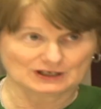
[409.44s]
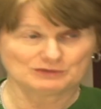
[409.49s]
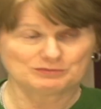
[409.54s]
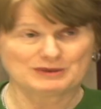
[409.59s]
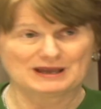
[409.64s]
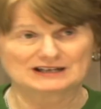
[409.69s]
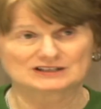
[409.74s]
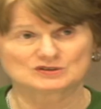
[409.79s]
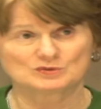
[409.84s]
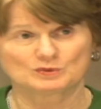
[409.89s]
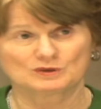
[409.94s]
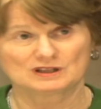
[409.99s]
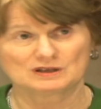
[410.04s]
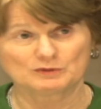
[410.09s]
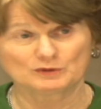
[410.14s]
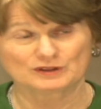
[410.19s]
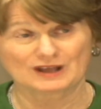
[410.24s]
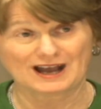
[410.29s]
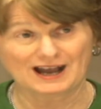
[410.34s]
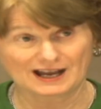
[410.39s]
back to where they
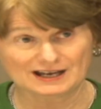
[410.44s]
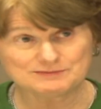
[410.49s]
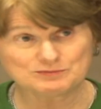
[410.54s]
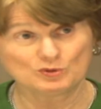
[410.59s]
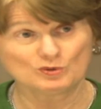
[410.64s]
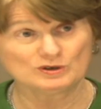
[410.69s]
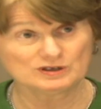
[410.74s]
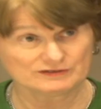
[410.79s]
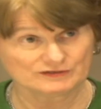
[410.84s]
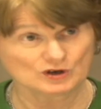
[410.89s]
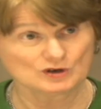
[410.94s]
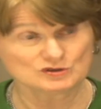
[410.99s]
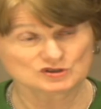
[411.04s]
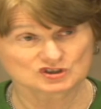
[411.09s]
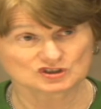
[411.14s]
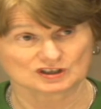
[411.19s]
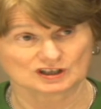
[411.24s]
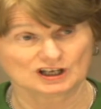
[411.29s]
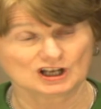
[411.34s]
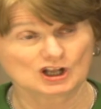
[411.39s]
were. The high point of
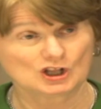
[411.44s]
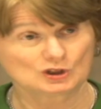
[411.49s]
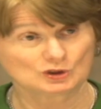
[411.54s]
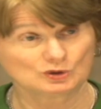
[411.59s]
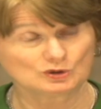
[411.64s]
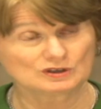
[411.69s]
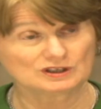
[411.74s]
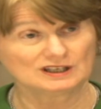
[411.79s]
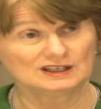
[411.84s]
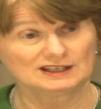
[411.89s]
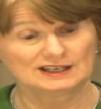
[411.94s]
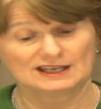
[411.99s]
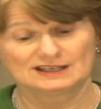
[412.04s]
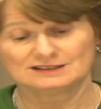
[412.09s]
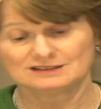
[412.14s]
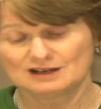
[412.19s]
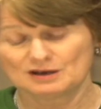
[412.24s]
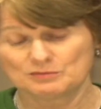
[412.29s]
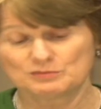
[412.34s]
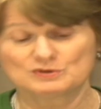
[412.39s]
OSHA, looking at
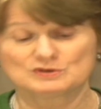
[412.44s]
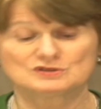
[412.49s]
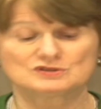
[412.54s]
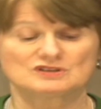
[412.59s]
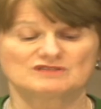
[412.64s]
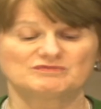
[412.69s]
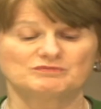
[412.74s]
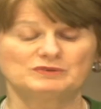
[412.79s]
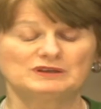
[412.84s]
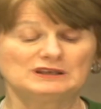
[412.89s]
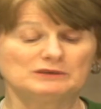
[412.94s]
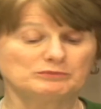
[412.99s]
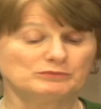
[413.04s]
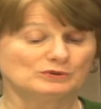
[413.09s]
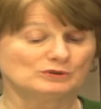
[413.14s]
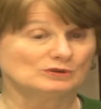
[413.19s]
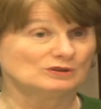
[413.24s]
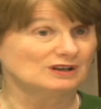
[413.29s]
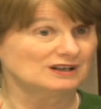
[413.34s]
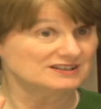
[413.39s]
numbers of
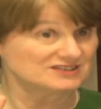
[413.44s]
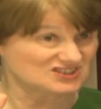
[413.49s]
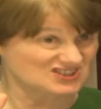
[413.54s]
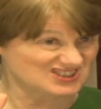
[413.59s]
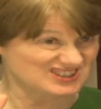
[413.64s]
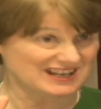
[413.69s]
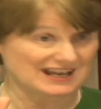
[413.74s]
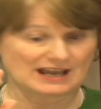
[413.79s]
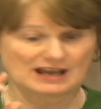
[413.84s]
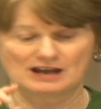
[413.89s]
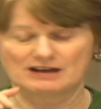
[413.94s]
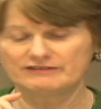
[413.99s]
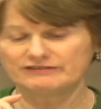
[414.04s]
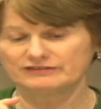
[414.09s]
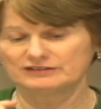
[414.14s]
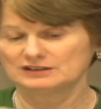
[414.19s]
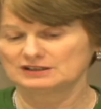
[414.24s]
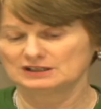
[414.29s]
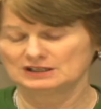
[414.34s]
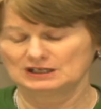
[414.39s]
people on
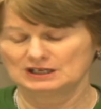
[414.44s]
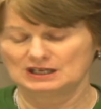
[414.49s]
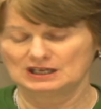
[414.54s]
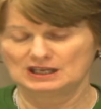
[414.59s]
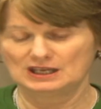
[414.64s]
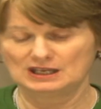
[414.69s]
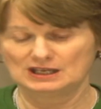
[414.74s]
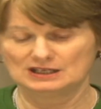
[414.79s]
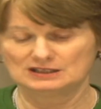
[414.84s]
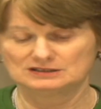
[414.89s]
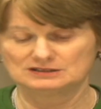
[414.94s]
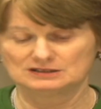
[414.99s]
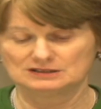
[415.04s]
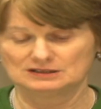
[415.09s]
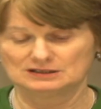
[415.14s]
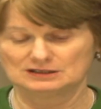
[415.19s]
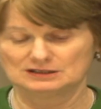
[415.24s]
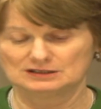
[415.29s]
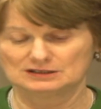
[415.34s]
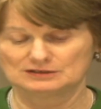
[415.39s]
staff and
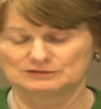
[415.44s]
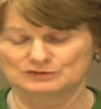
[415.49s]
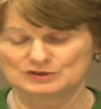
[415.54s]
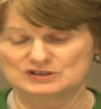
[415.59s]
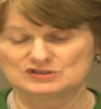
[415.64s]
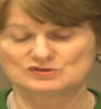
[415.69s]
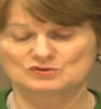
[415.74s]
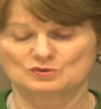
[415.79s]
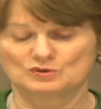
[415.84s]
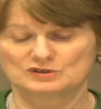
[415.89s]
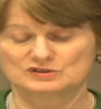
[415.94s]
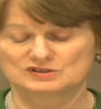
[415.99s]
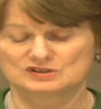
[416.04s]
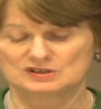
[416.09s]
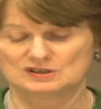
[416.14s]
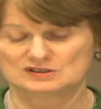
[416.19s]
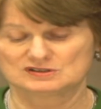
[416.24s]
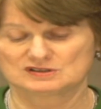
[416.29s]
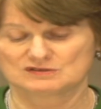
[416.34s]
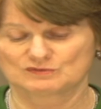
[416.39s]

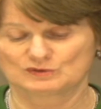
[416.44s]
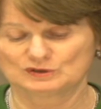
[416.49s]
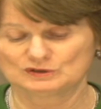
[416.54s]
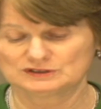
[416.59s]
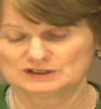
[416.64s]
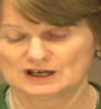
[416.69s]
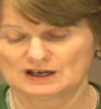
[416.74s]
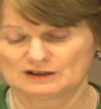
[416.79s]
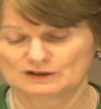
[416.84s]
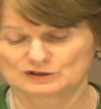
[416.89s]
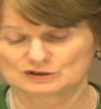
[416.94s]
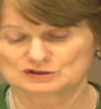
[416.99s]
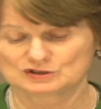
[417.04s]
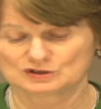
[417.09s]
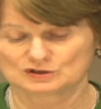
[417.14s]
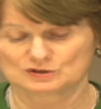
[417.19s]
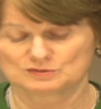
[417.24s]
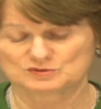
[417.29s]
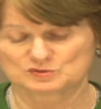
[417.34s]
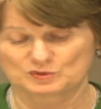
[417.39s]
resources in real dollar
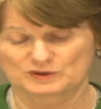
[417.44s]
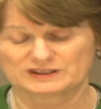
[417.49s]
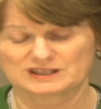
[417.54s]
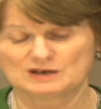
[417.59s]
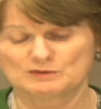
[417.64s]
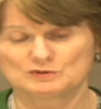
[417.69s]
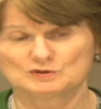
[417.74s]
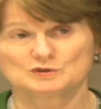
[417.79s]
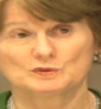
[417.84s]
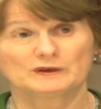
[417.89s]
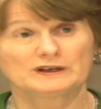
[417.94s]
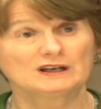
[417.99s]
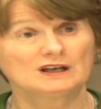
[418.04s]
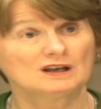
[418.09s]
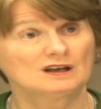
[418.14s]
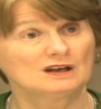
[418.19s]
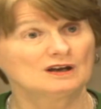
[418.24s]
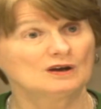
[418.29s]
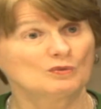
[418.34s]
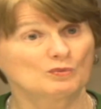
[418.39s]
terms, what they were doing
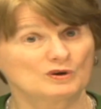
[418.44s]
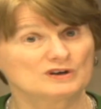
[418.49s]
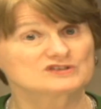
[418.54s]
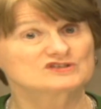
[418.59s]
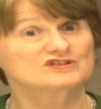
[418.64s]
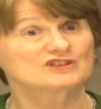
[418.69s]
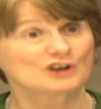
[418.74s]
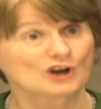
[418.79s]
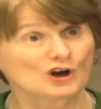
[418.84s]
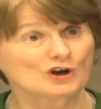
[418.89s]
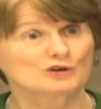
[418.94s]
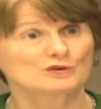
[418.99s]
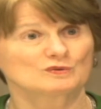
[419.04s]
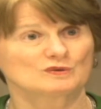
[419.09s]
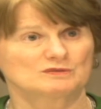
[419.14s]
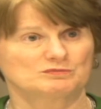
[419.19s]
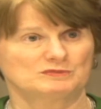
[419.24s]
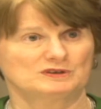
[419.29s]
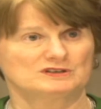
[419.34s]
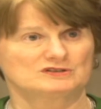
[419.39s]
was the Carter
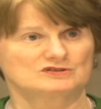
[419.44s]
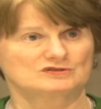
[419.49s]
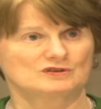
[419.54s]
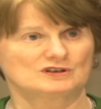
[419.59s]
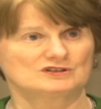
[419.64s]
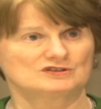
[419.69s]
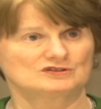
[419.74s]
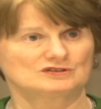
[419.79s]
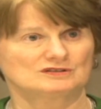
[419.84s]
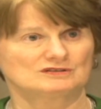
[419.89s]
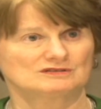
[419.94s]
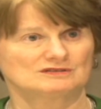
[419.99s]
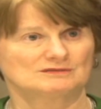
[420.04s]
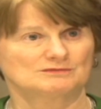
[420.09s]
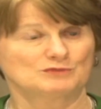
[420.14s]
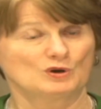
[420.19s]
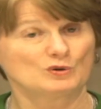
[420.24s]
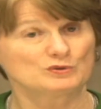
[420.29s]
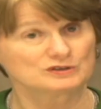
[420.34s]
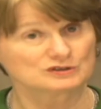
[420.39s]
administration,
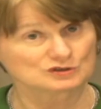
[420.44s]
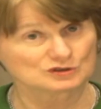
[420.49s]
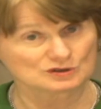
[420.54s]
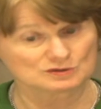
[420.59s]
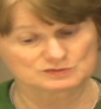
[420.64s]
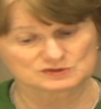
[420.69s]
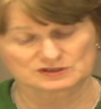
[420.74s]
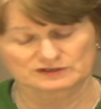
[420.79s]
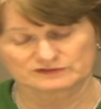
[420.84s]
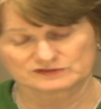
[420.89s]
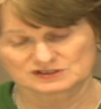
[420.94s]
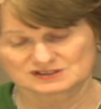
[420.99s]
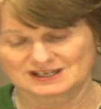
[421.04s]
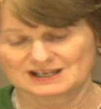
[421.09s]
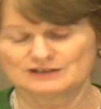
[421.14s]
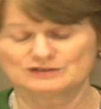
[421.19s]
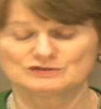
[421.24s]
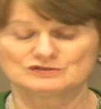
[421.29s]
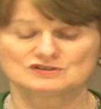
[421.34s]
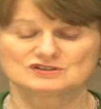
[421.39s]
both in terms of
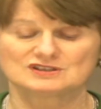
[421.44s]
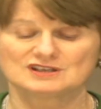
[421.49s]
standard